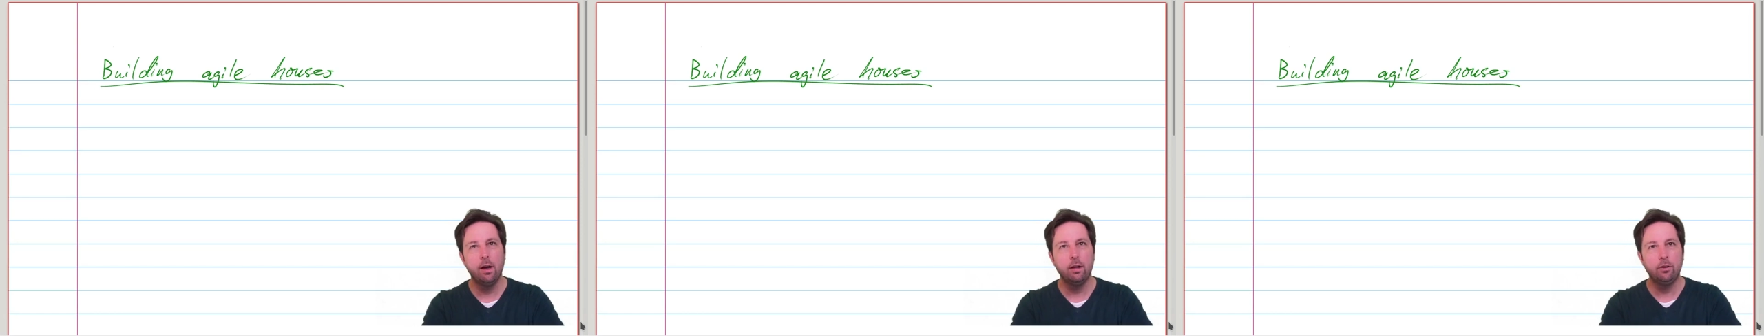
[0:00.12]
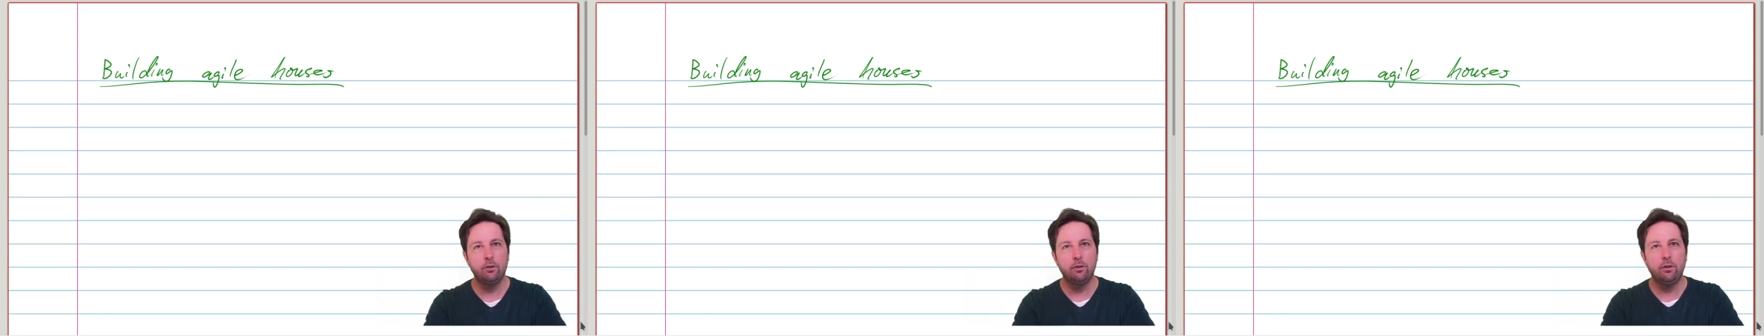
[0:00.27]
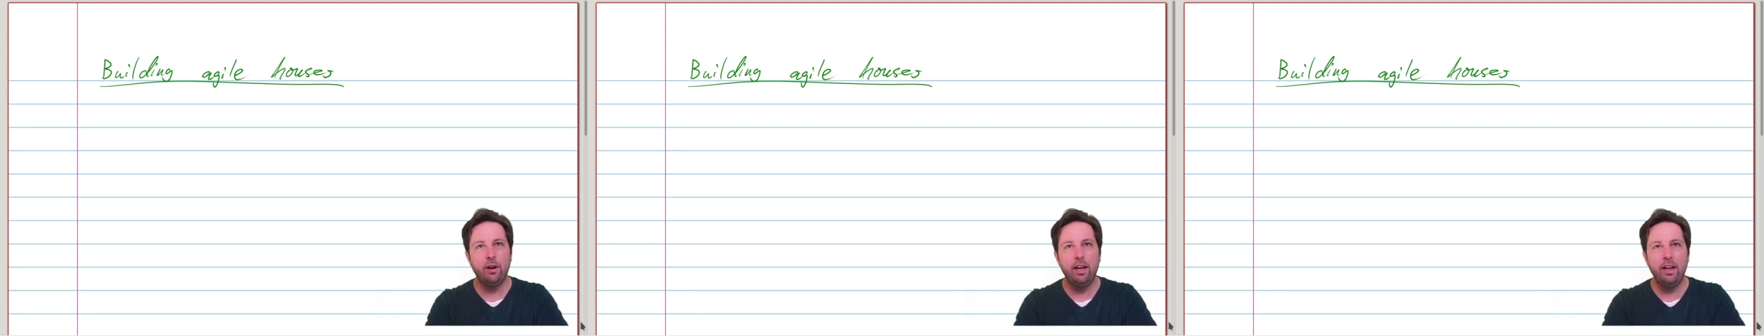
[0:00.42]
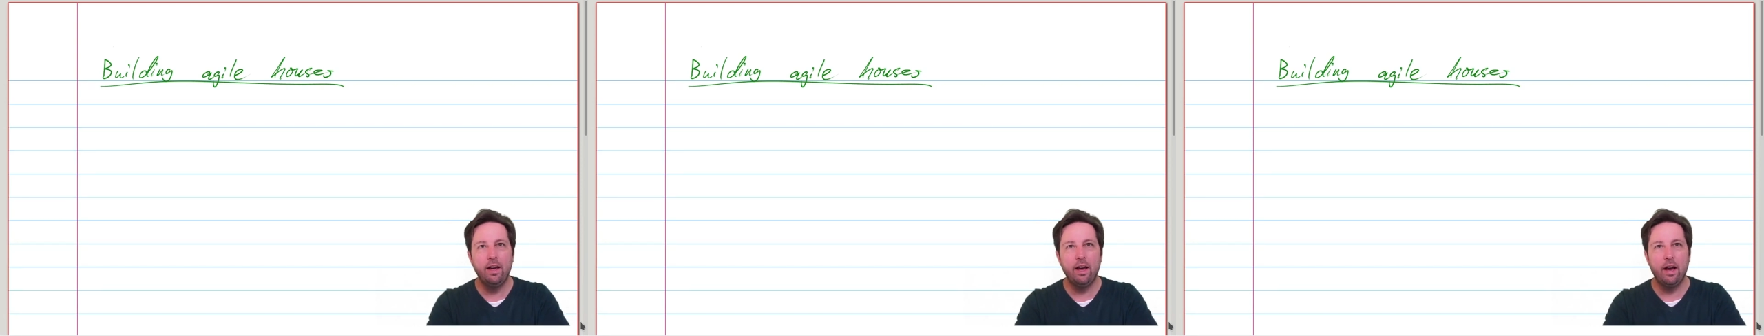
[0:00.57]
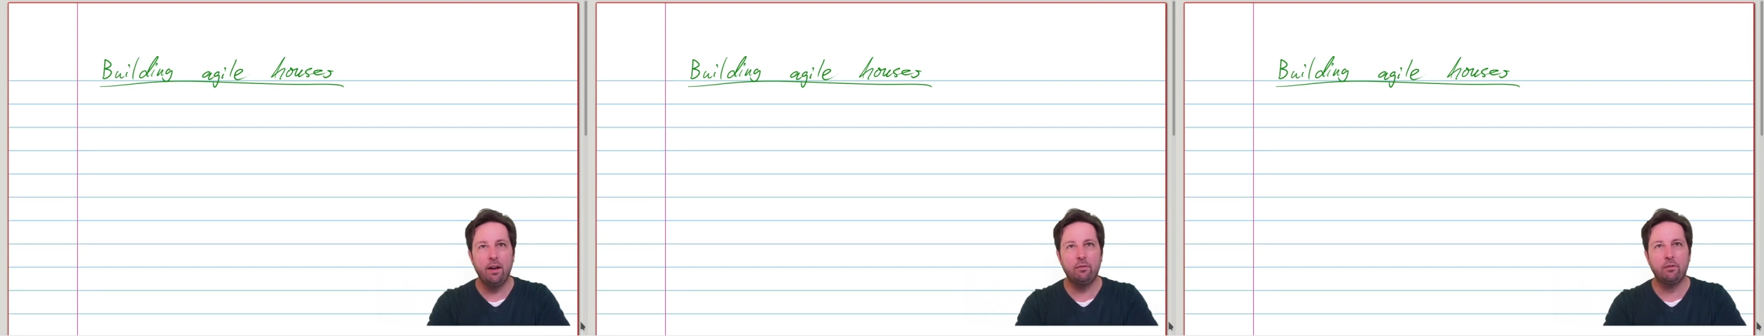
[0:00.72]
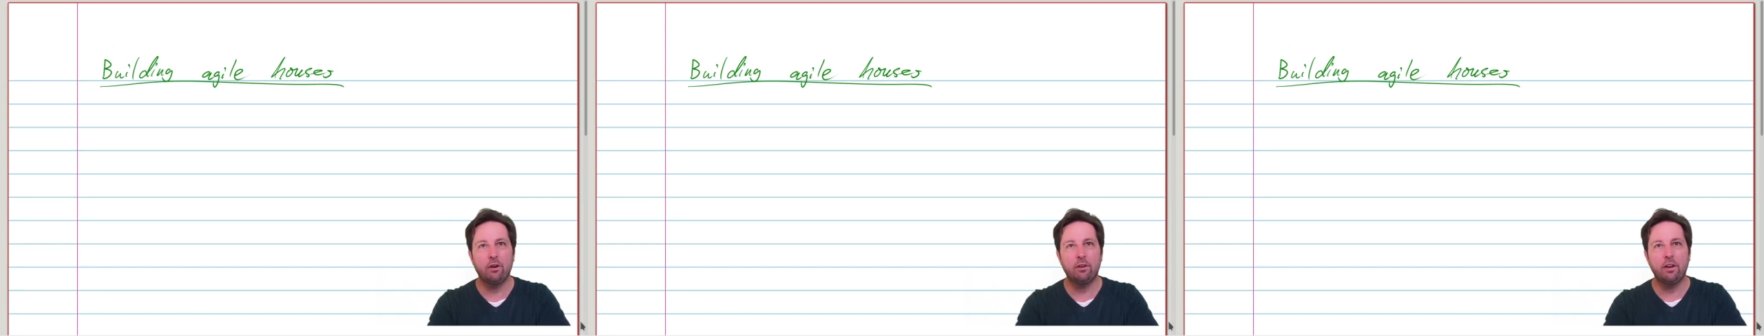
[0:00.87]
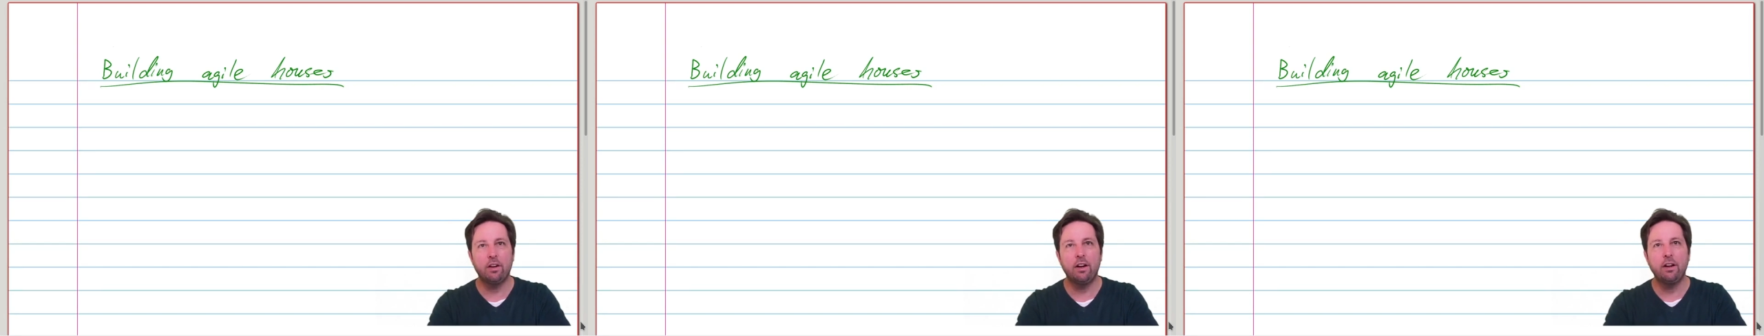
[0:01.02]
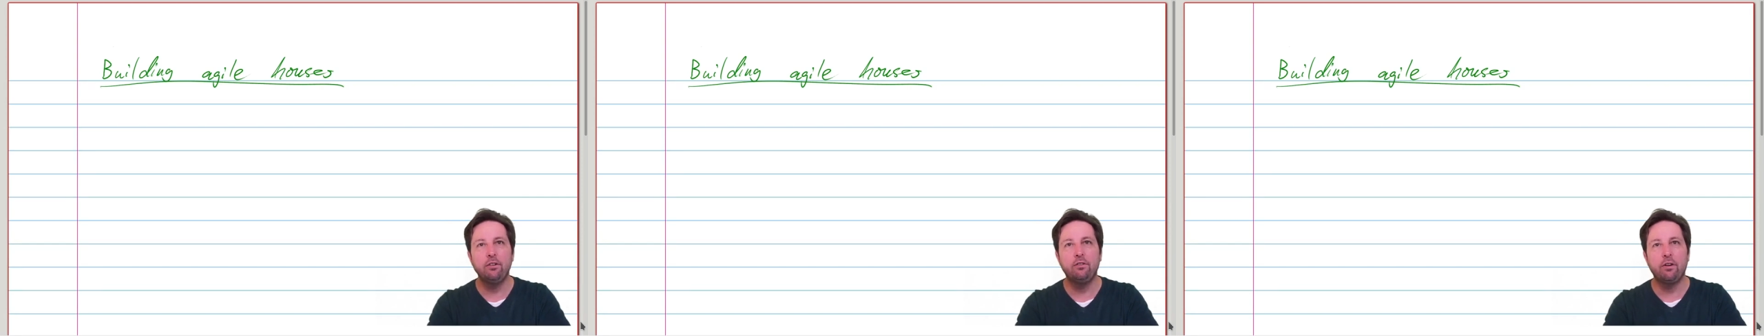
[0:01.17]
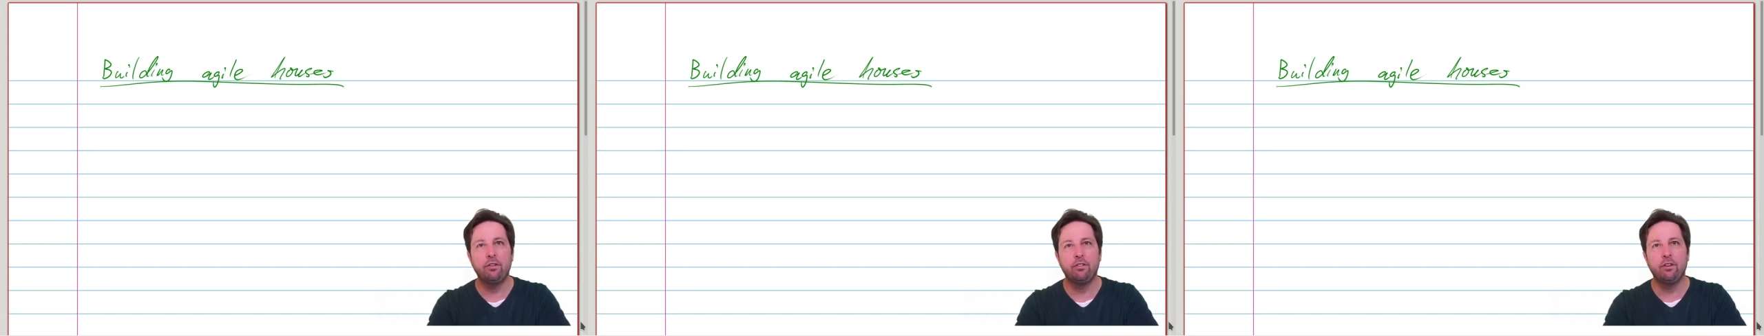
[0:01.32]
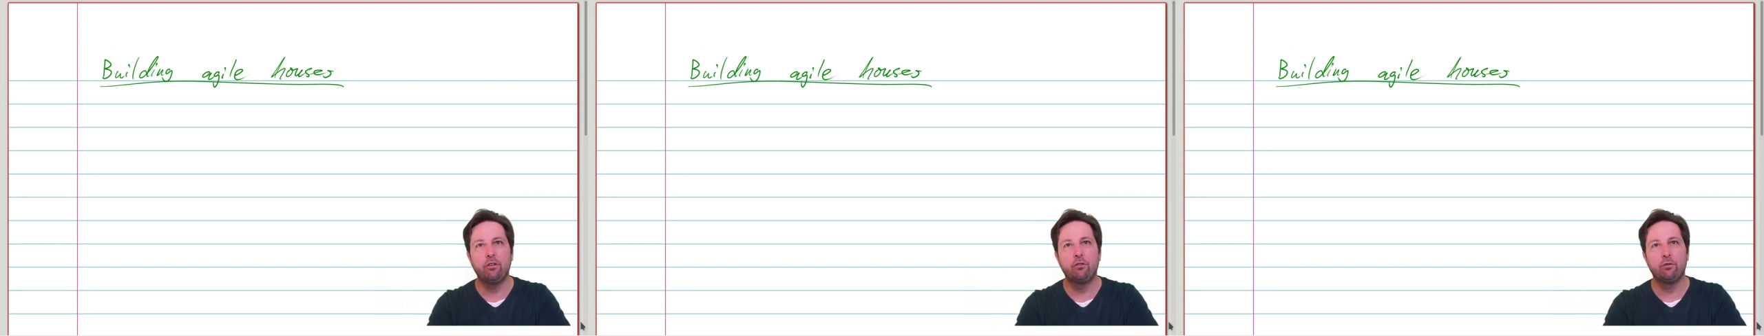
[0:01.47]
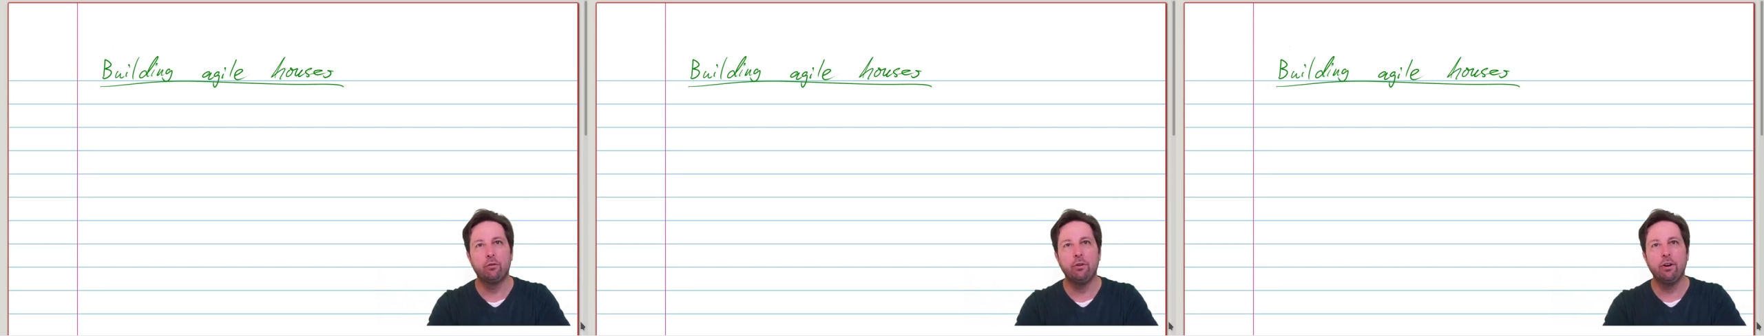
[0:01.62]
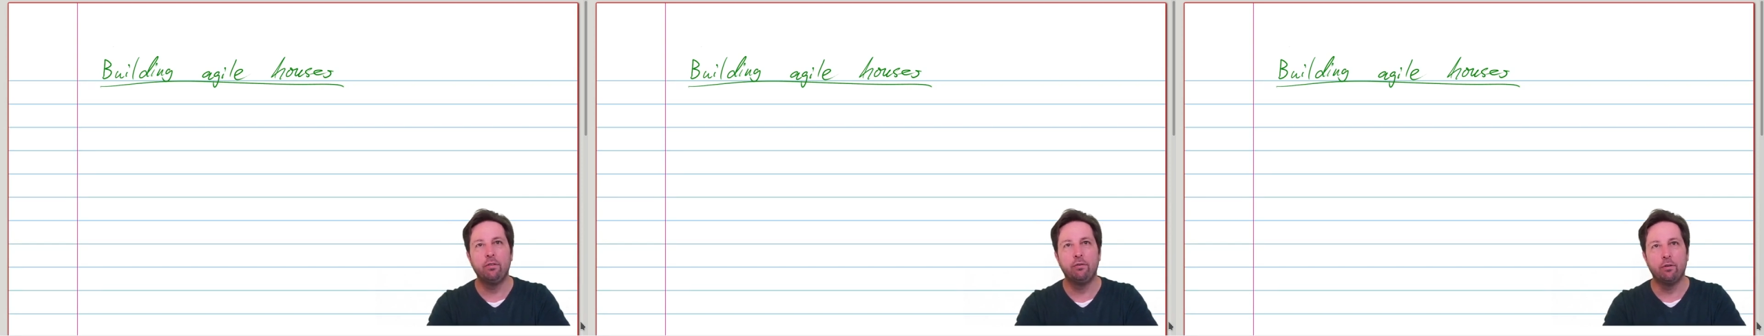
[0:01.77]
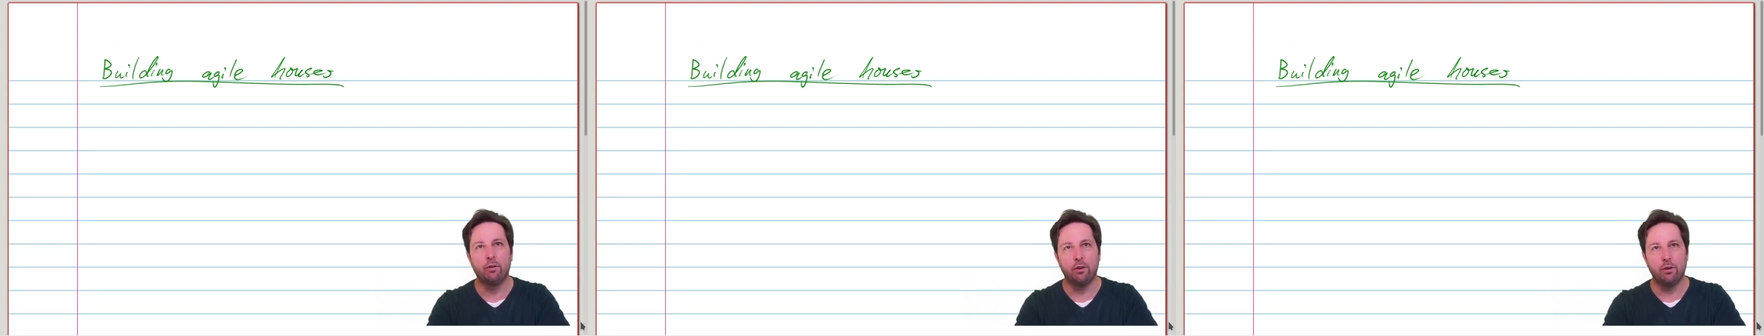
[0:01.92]
Today I've got an interesting story
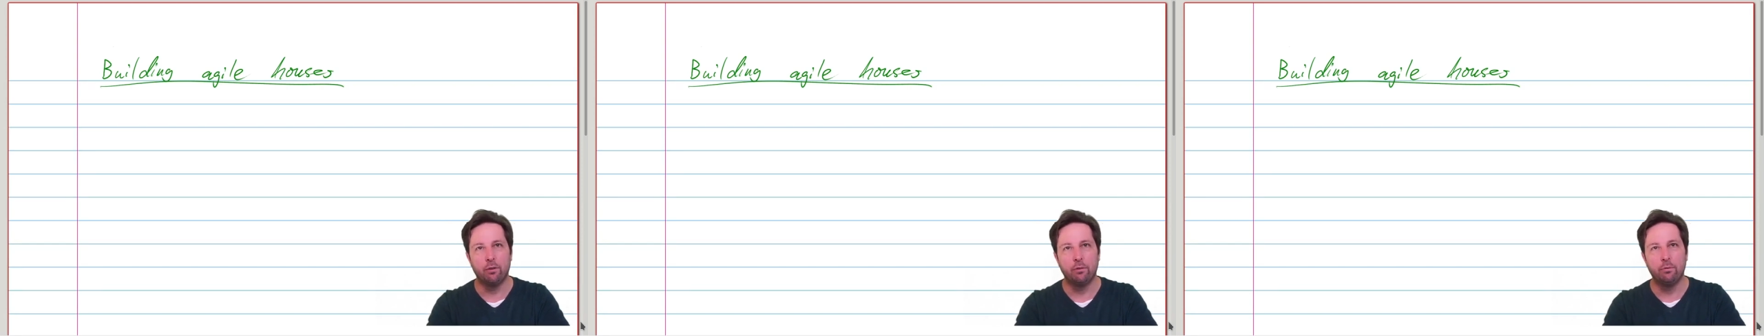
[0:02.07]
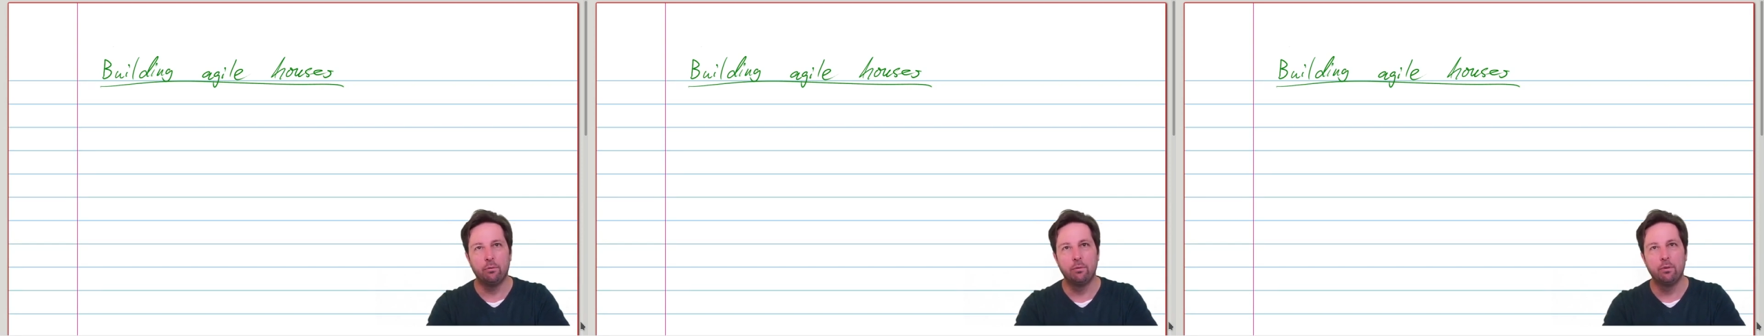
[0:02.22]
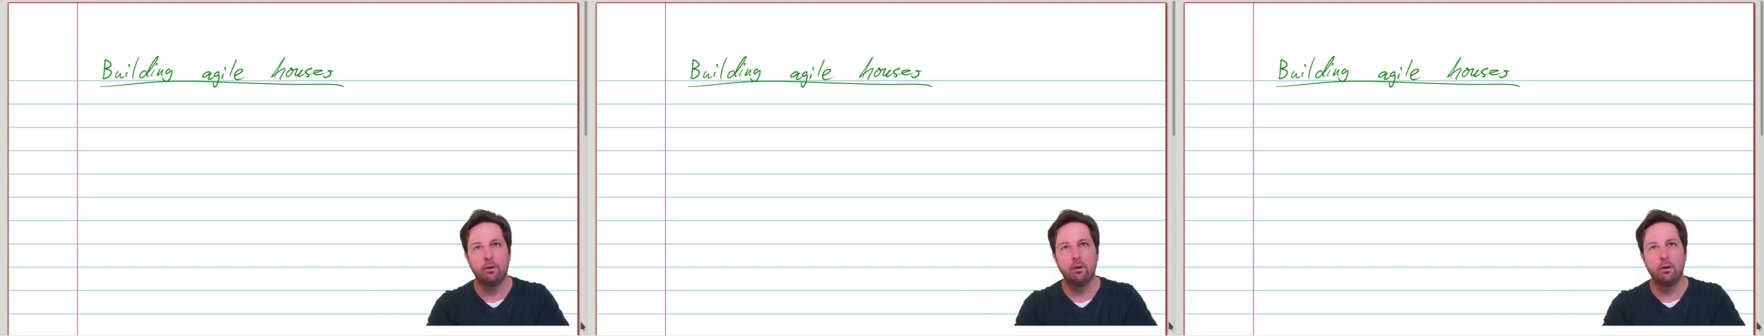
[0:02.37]
for you.